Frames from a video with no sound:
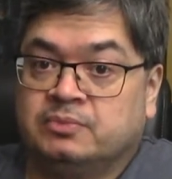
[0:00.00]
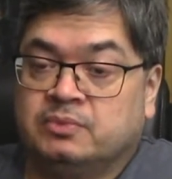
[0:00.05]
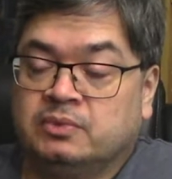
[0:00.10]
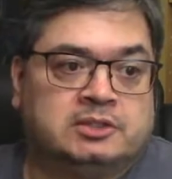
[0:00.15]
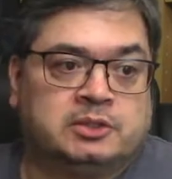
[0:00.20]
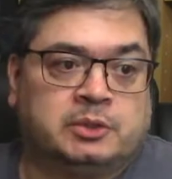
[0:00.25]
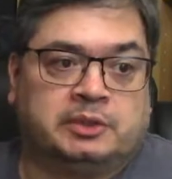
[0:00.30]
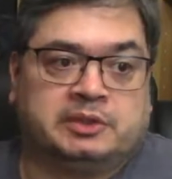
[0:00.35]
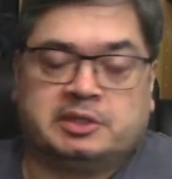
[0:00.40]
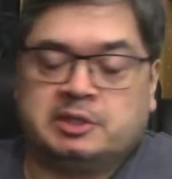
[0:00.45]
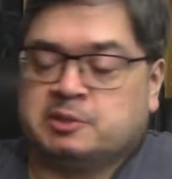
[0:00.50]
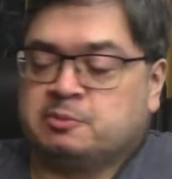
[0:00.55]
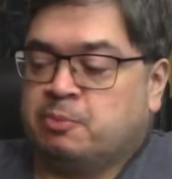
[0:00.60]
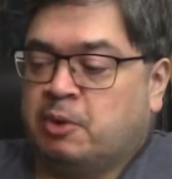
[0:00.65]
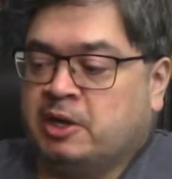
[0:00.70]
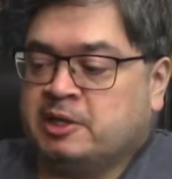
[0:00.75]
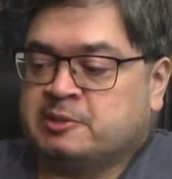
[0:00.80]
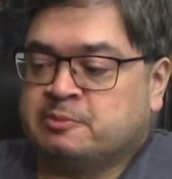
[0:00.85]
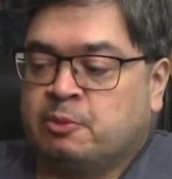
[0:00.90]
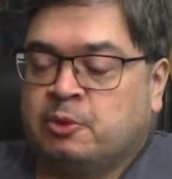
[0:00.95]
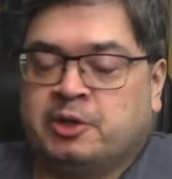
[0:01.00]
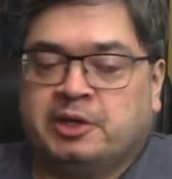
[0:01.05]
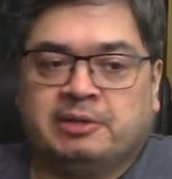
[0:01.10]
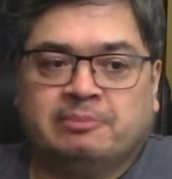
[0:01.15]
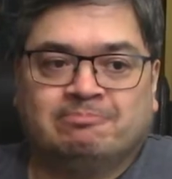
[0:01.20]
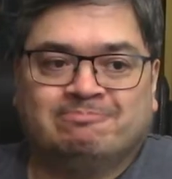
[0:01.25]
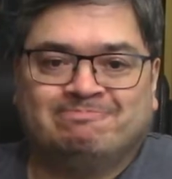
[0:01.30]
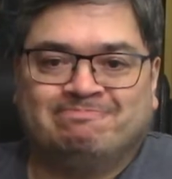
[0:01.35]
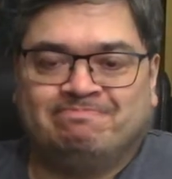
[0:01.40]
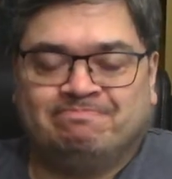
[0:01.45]
So at this price point,
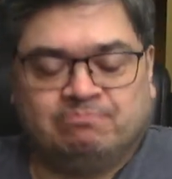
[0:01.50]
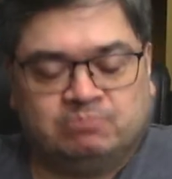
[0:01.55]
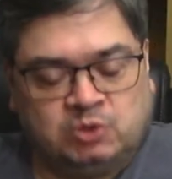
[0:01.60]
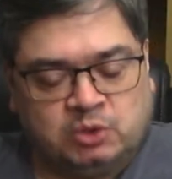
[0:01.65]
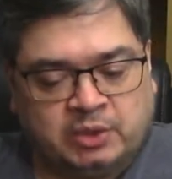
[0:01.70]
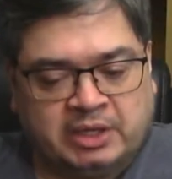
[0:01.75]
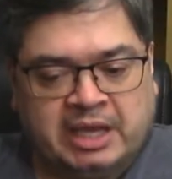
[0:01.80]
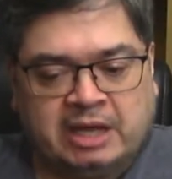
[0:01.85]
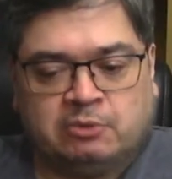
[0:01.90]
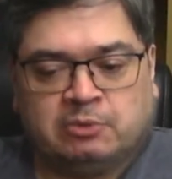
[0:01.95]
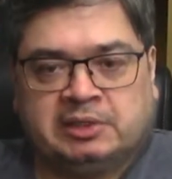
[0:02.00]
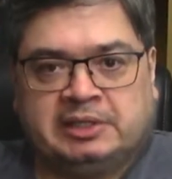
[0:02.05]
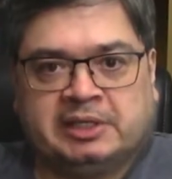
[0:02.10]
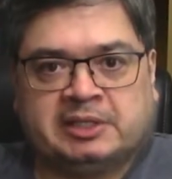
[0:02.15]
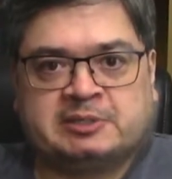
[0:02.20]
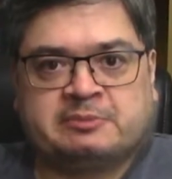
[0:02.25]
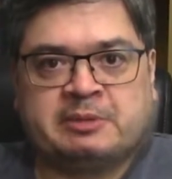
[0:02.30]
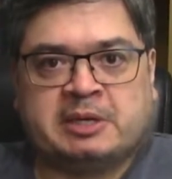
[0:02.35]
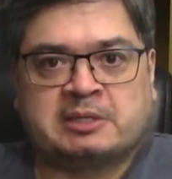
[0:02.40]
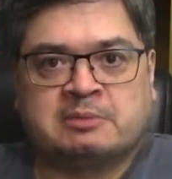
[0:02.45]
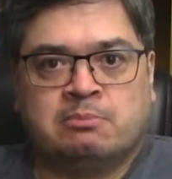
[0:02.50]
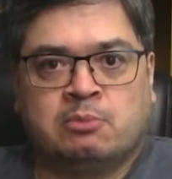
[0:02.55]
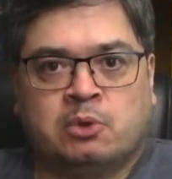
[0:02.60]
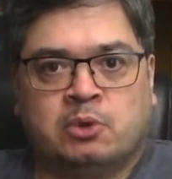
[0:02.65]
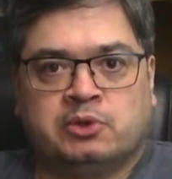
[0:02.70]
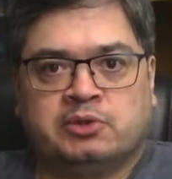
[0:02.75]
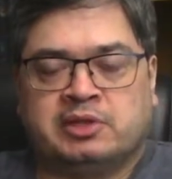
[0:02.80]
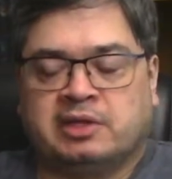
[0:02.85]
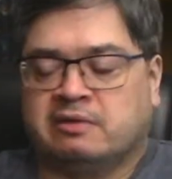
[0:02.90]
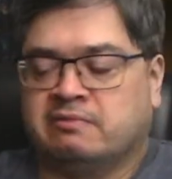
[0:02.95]
you can't really expect
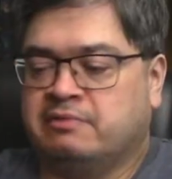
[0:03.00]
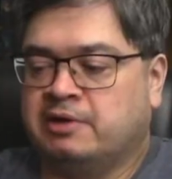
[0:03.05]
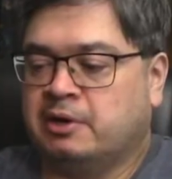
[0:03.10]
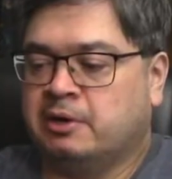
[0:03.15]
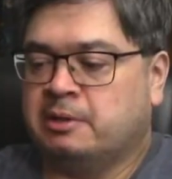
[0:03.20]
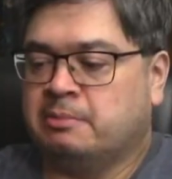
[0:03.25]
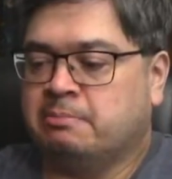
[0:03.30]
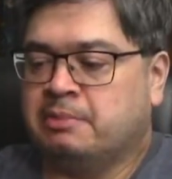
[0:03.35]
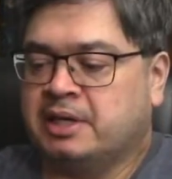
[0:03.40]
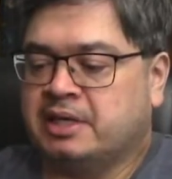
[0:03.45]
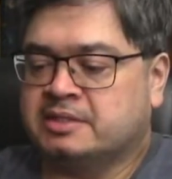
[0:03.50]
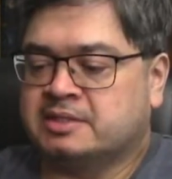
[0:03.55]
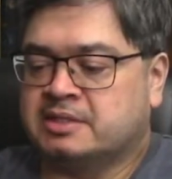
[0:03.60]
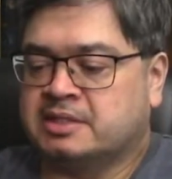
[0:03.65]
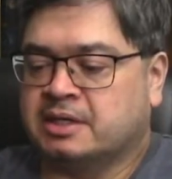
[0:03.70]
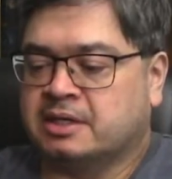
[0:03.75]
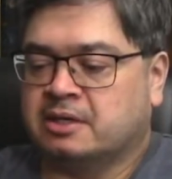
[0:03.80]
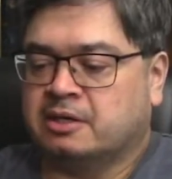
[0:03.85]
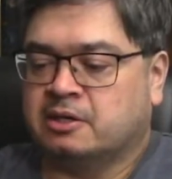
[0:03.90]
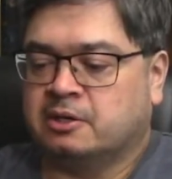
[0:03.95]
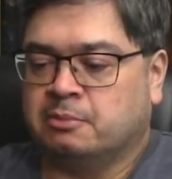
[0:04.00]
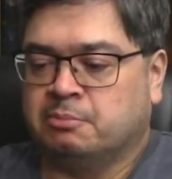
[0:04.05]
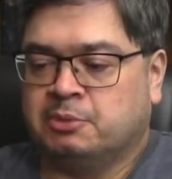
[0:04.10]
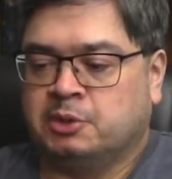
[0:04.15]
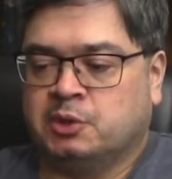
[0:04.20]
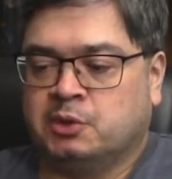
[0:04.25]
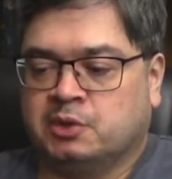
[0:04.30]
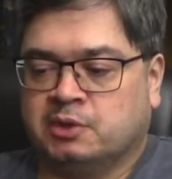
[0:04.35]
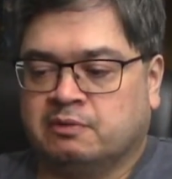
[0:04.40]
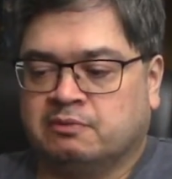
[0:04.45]
more than a very basic
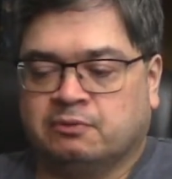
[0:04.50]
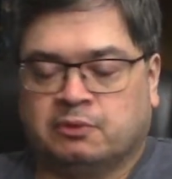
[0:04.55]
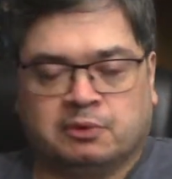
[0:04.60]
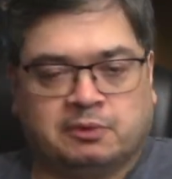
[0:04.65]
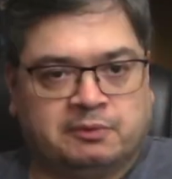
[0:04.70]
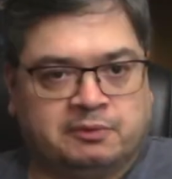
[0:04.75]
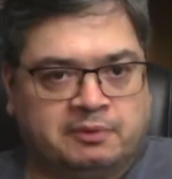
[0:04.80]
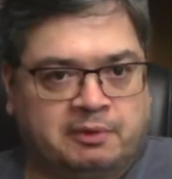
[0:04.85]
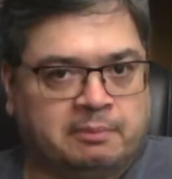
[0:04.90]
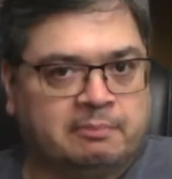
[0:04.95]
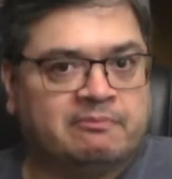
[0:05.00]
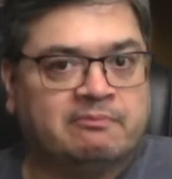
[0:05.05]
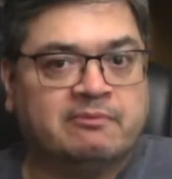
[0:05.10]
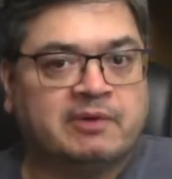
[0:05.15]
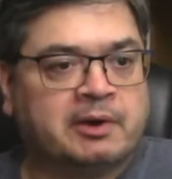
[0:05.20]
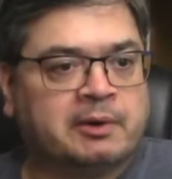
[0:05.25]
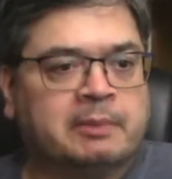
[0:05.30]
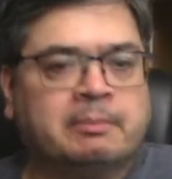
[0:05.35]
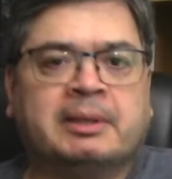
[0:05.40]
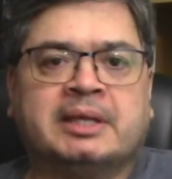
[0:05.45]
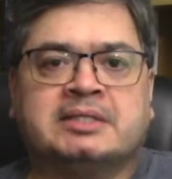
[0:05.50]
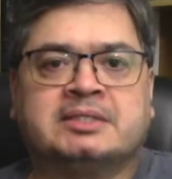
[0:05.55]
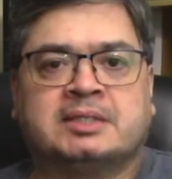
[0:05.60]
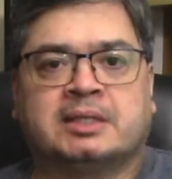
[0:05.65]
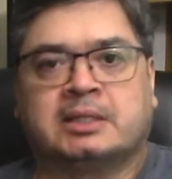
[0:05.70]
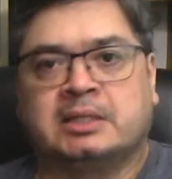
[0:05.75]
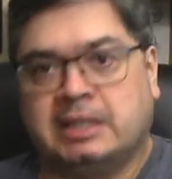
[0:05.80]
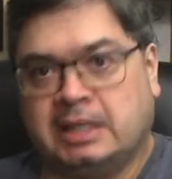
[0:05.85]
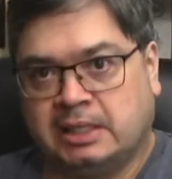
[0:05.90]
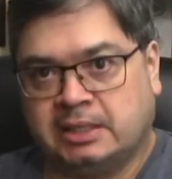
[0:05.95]
computer for your very
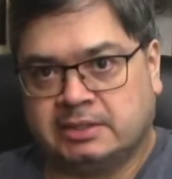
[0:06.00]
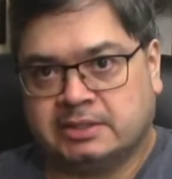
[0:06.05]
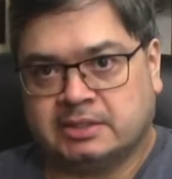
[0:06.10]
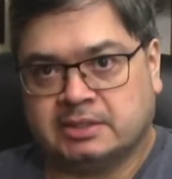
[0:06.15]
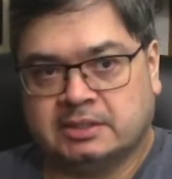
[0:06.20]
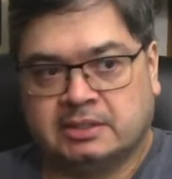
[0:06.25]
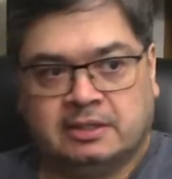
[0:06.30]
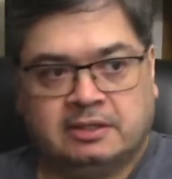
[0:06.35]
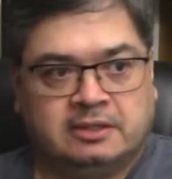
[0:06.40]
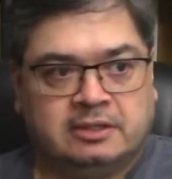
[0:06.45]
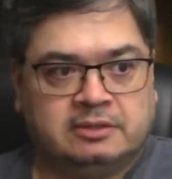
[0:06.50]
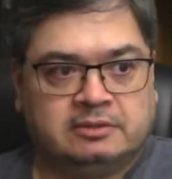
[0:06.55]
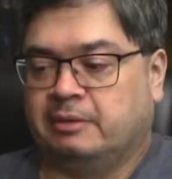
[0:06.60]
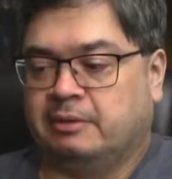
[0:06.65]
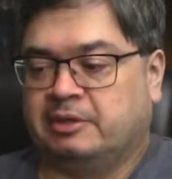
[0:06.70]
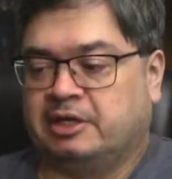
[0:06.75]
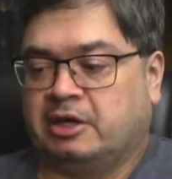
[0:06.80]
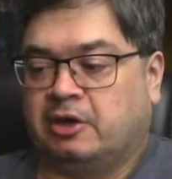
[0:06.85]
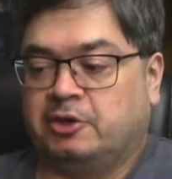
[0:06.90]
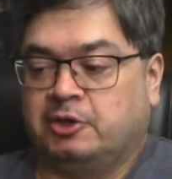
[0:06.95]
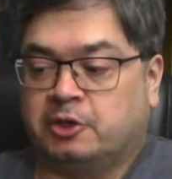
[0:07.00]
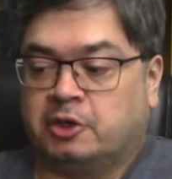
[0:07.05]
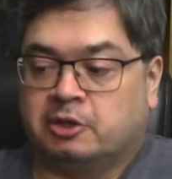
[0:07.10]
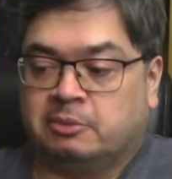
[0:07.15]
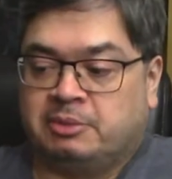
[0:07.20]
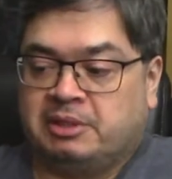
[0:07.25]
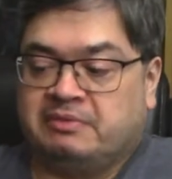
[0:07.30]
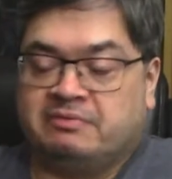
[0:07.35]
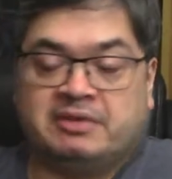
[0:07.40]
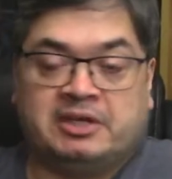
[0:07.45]
basic needs. I mean, are you going to
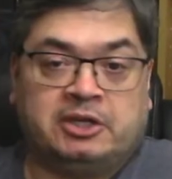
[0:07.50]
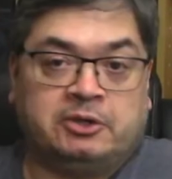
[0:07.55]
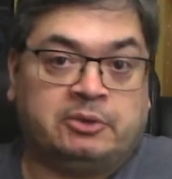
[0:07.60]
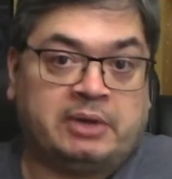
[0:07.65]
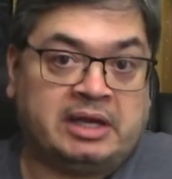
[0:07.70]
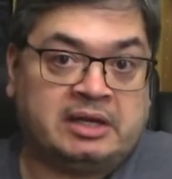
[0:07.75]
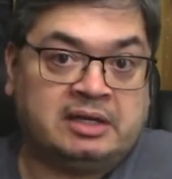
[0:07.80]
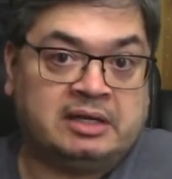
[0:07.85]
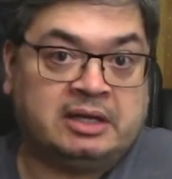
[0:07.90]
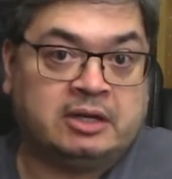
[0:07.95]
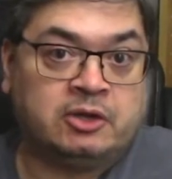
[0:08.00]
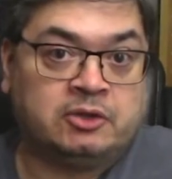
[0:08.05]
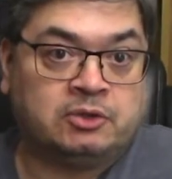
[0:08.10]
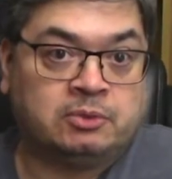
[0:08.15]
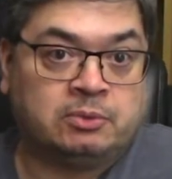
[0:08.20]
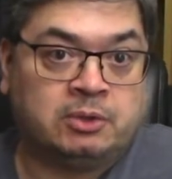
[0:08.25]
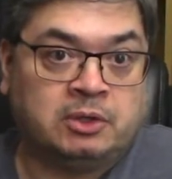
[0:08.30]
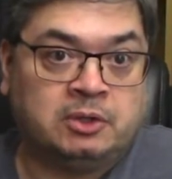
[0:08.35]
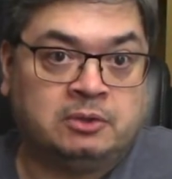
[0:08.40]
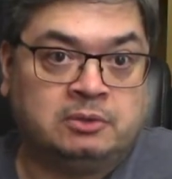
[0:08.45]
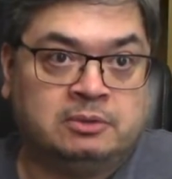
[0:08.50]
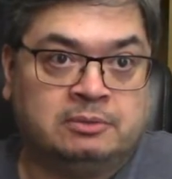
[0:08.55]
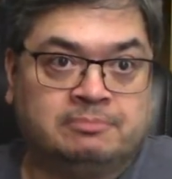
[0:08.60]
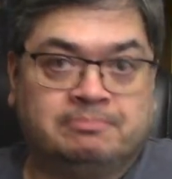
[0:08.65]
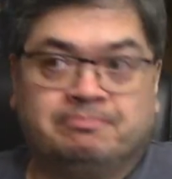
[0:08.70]
be video editing on the road?